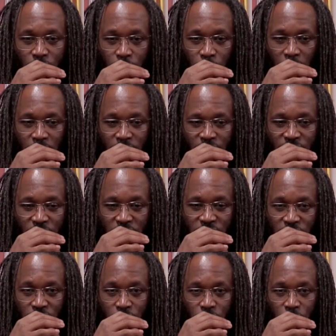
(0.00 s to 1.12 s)

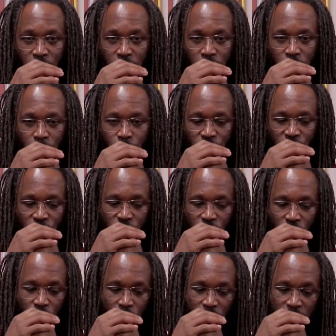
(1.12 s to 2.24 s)
manifested, right? We should
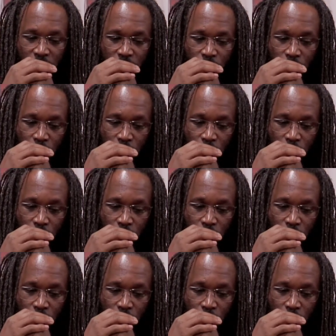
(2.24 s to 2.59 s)
look like